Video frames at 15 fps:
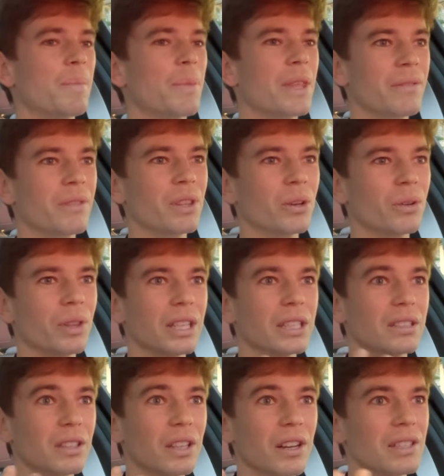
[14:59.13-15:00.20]
Even though
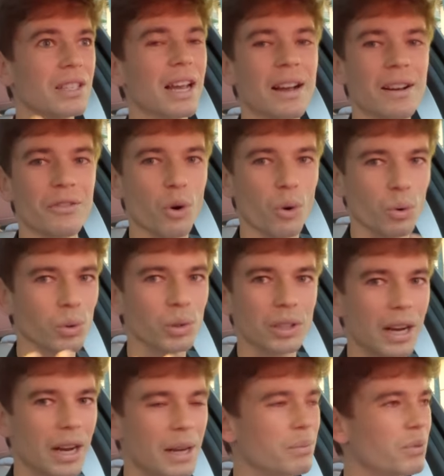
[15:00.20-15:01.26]
this does have all
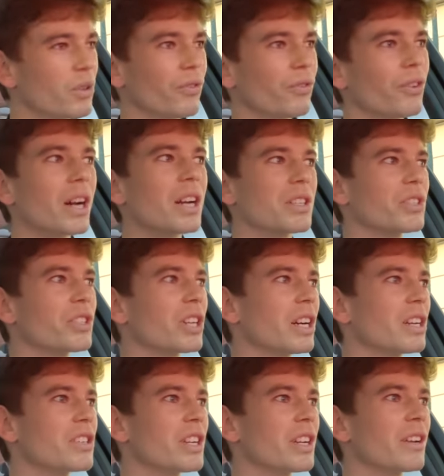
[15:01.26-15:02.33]
types of fast
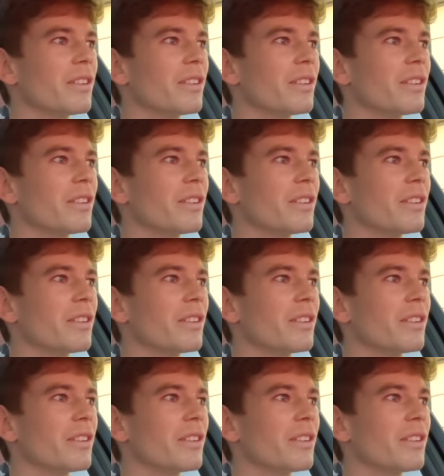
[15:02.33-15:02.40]
charging